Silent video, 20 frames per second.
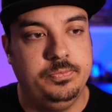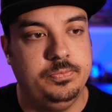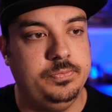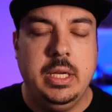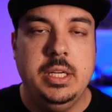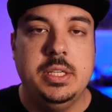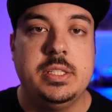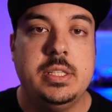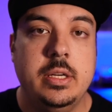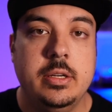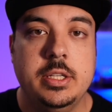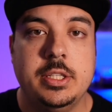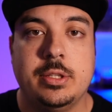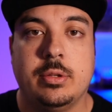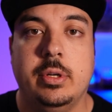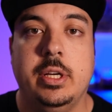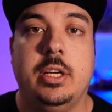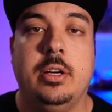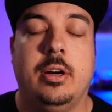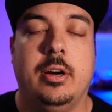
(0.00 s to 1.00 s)
Each Series
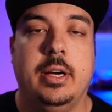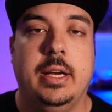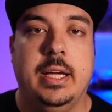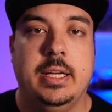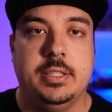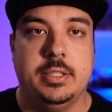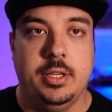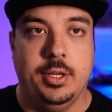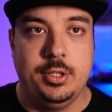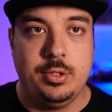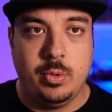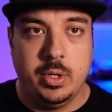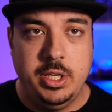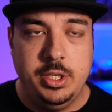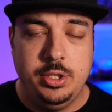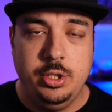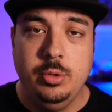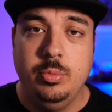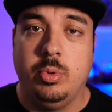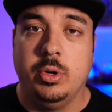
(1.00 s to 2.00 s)
3 card has a
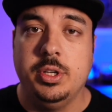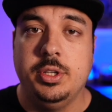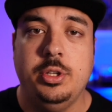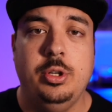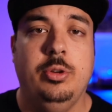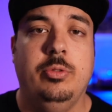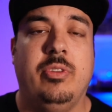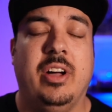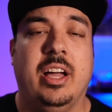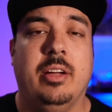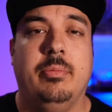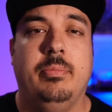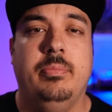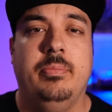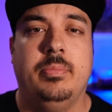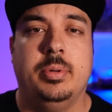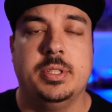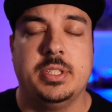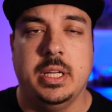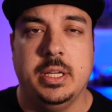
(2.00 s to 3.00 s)

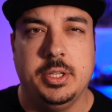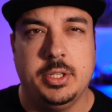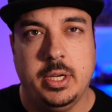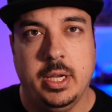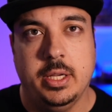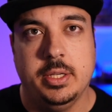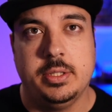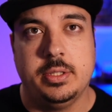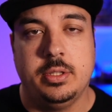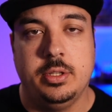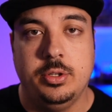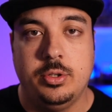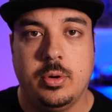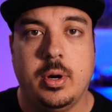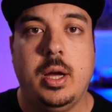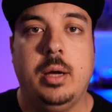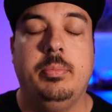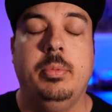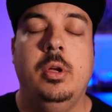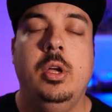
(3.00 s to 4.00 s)
22.25% chance to
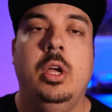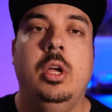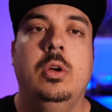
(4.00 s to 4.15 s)
drop,